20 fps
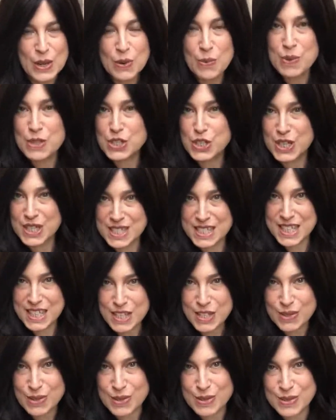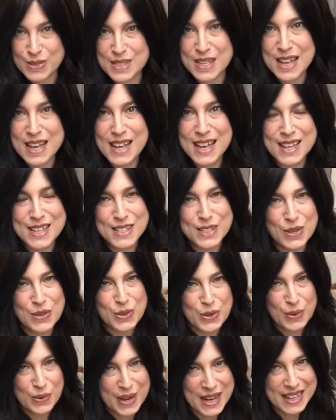which continues until the
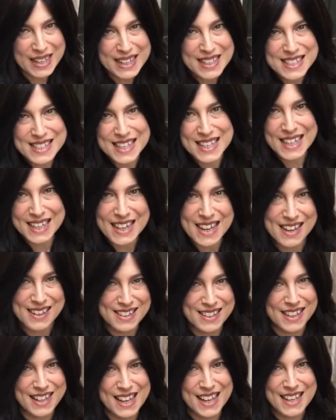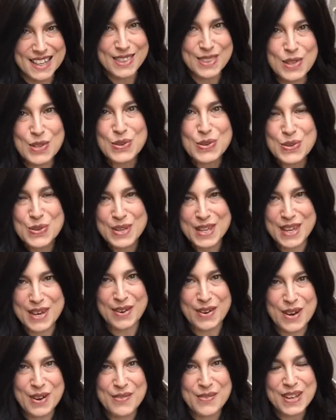great Hasidic holiday, the New Year
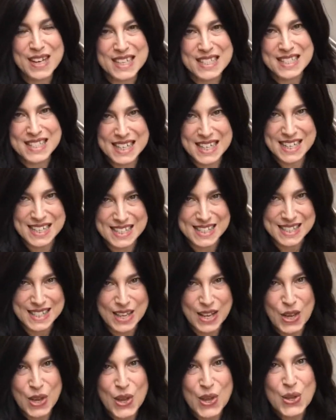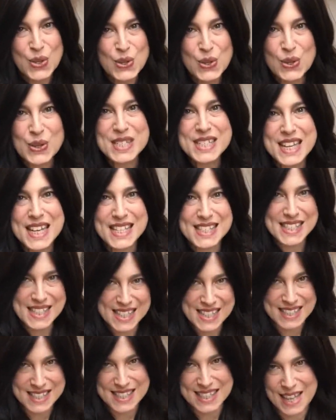of Chassidus, Yud Tes
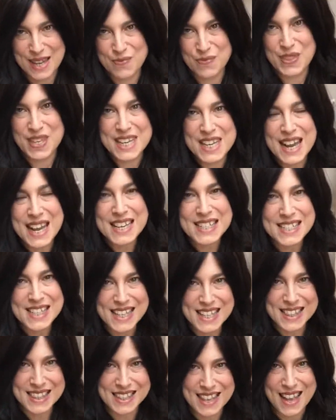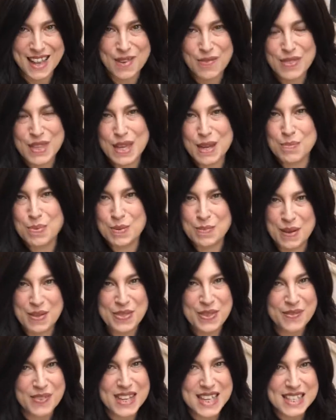Kislev, the nineteenth day of the Hebrew month
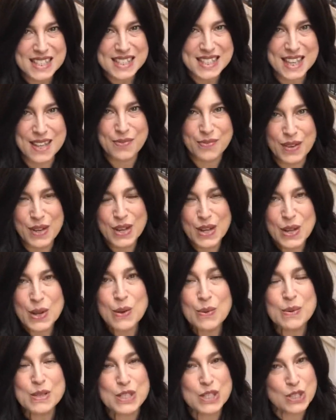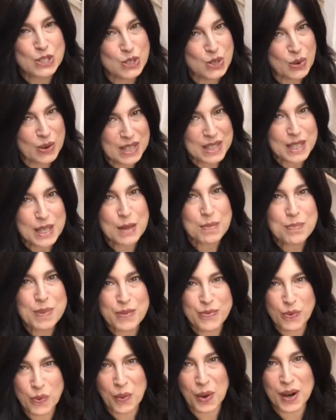of Kislev, which is shortly
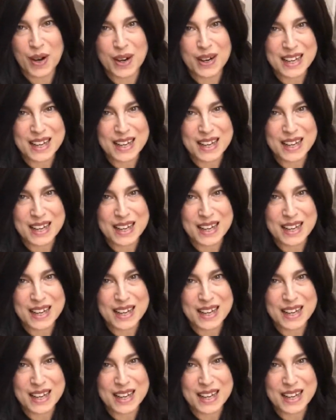before